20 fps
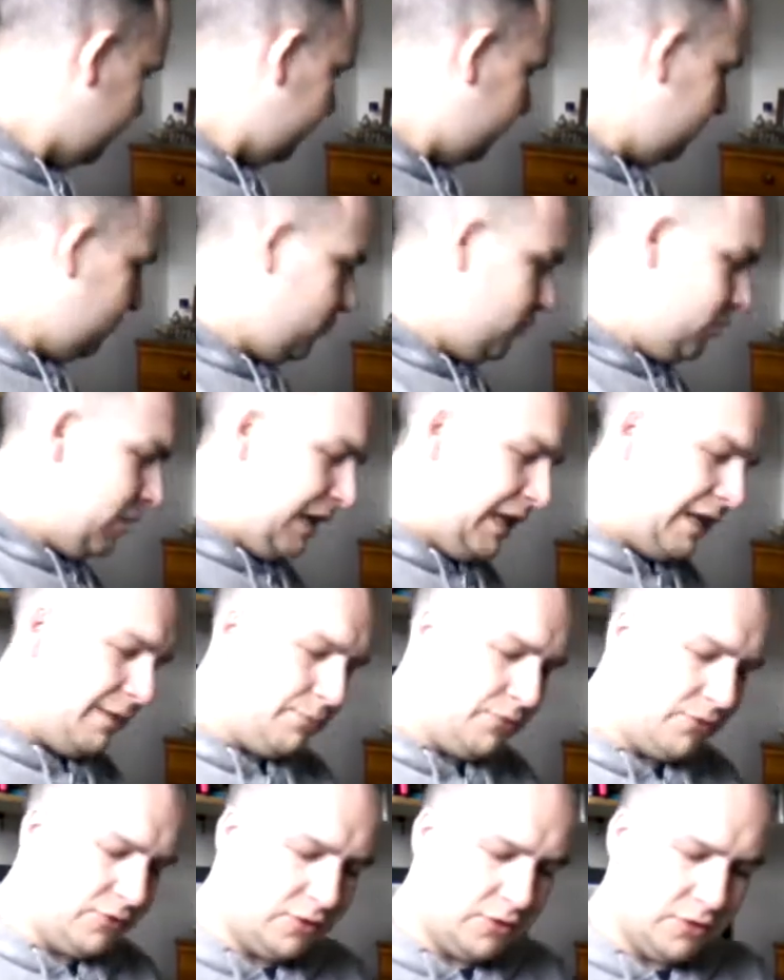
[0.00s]
Some more
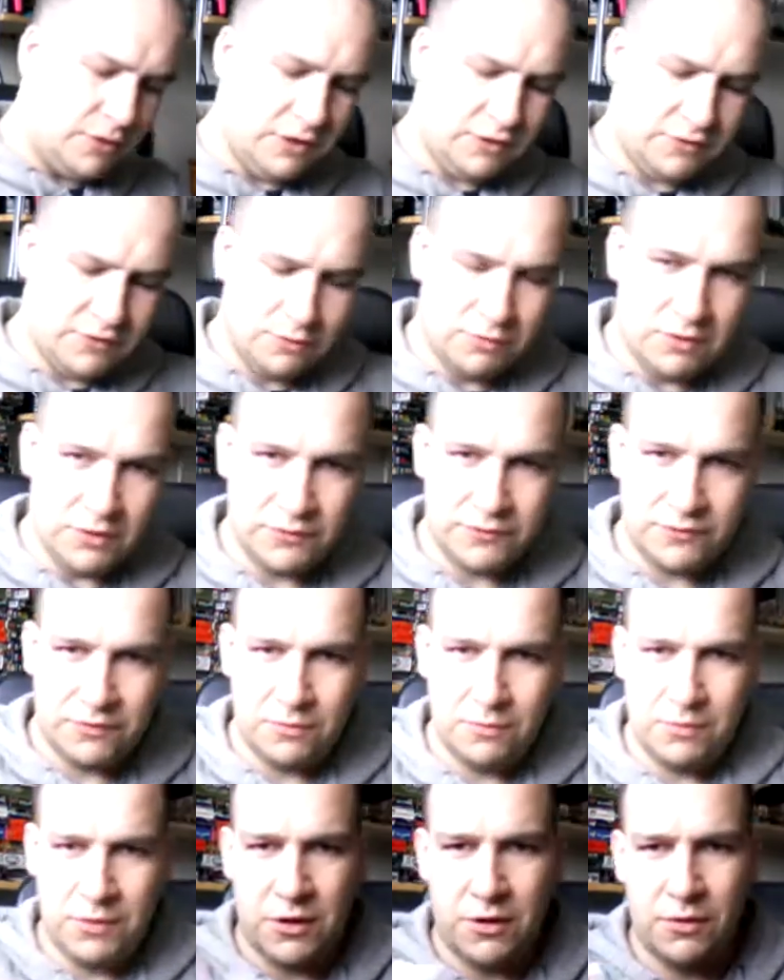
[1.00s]
clips. These are the ones
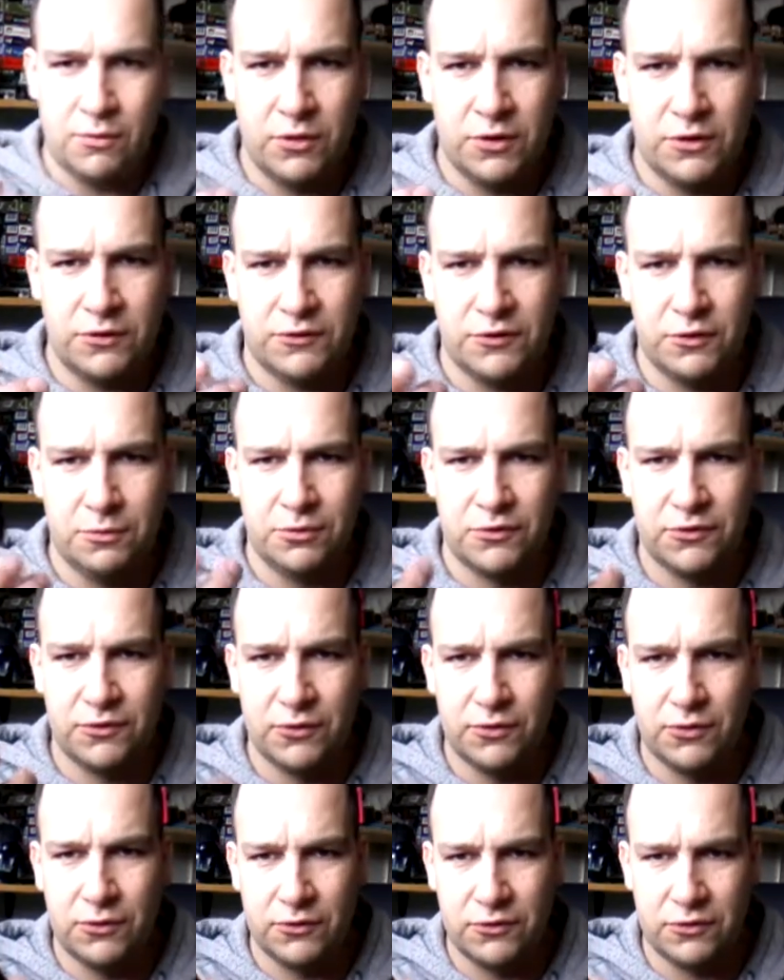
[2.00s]
from one of the
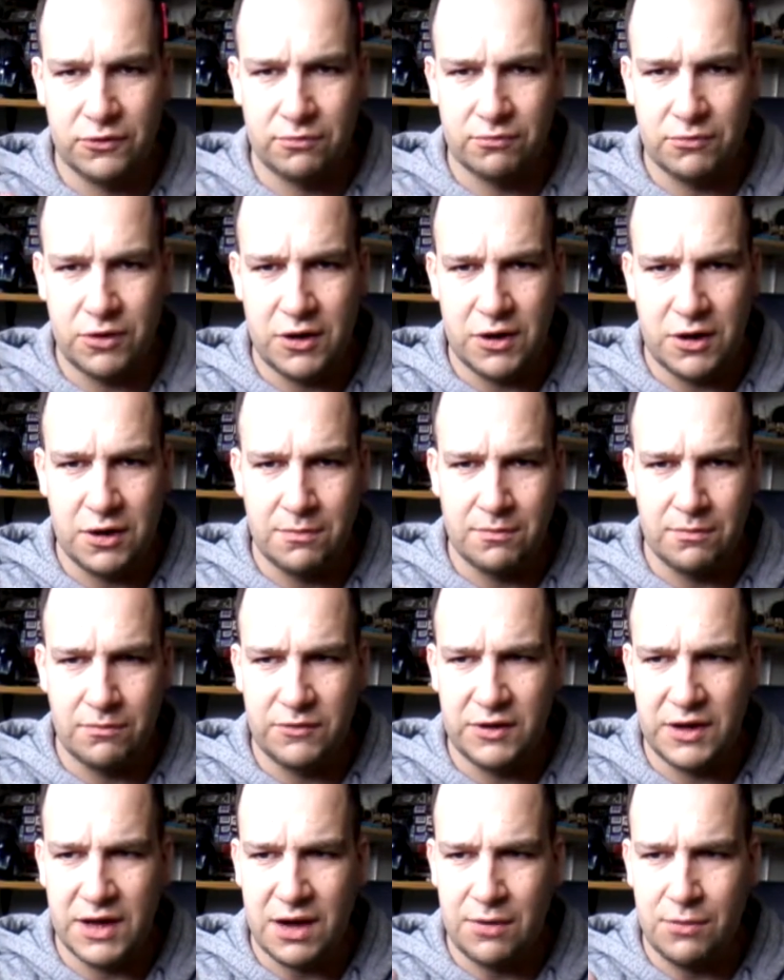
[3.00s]
superstores,
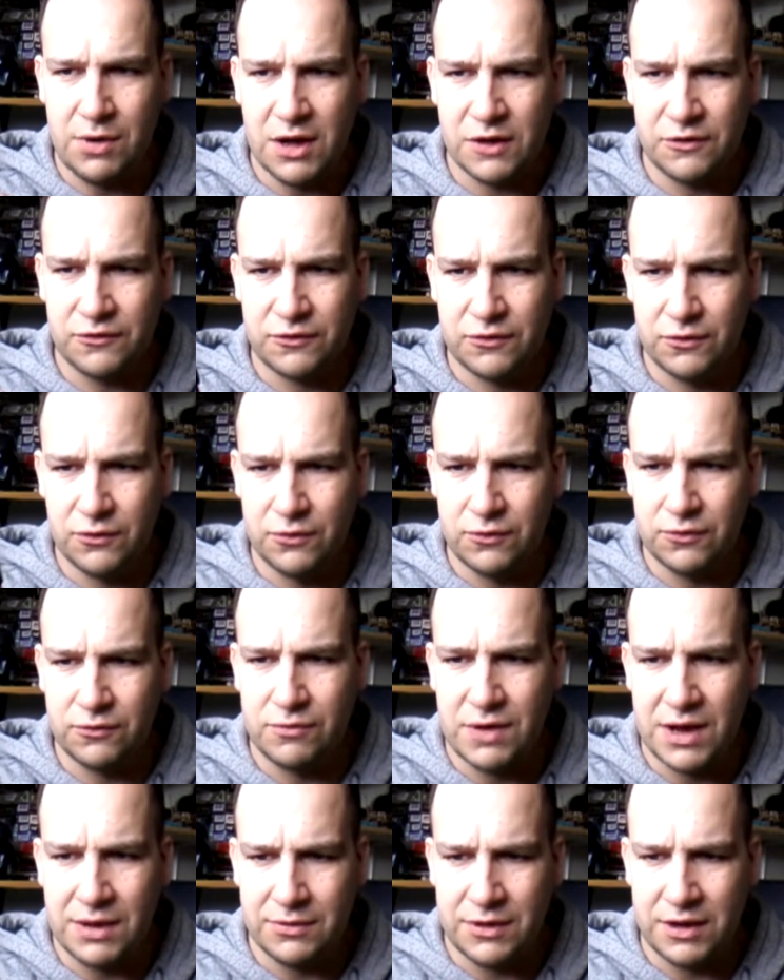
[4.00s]
DIY
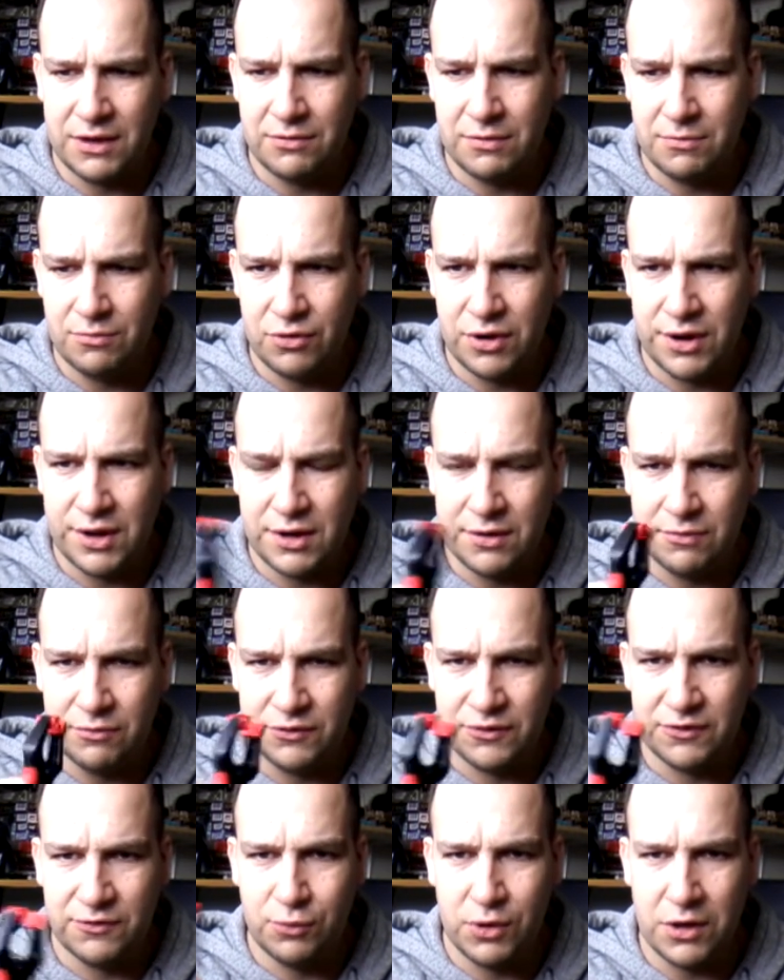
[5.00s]
stores around here in Britain,
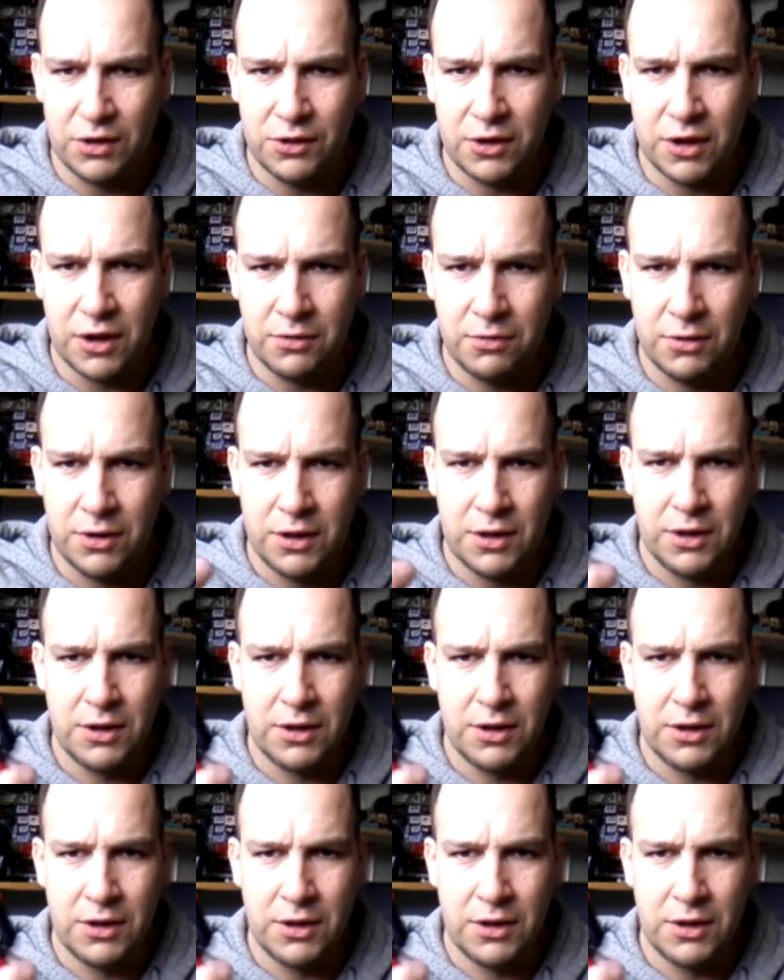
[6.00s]
which is Wilko.